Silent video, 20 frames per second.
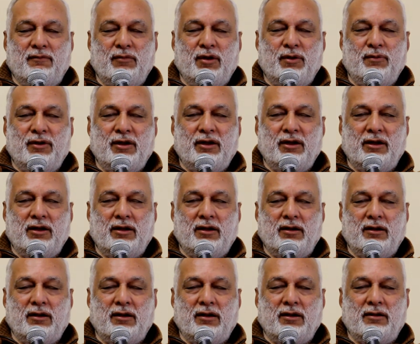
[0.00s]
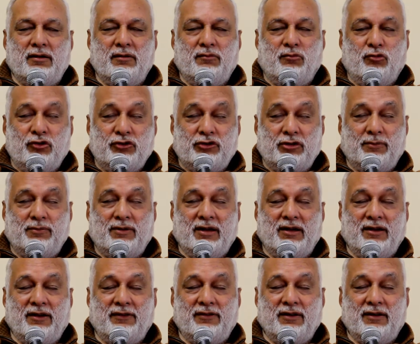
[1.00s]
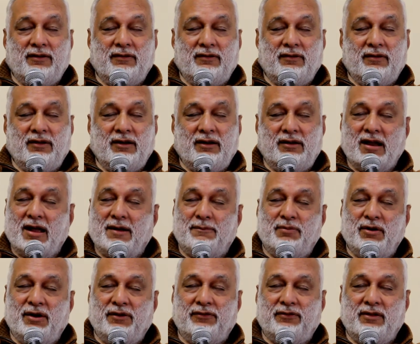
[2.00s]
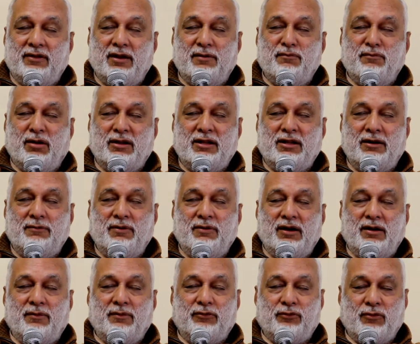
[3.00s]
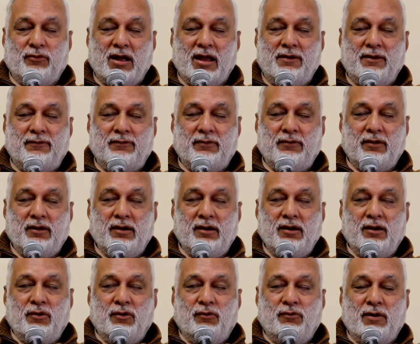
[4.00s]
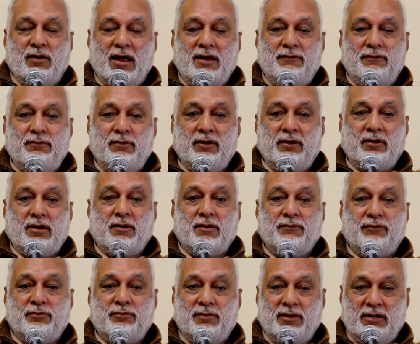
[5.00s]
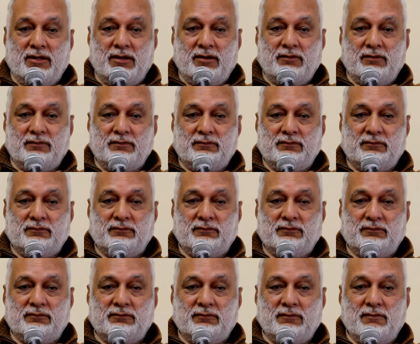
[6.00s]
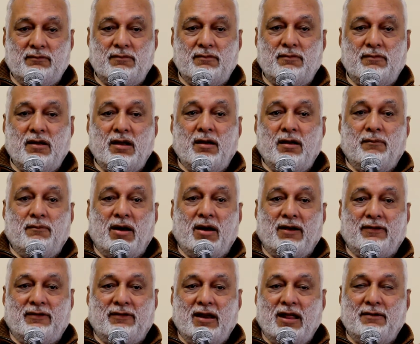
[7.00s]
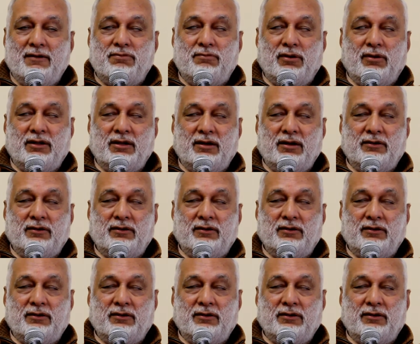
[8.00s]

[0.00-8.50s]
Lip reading: maybe most of the cases it happens that mother becomes wife, wife becomes mother. Past life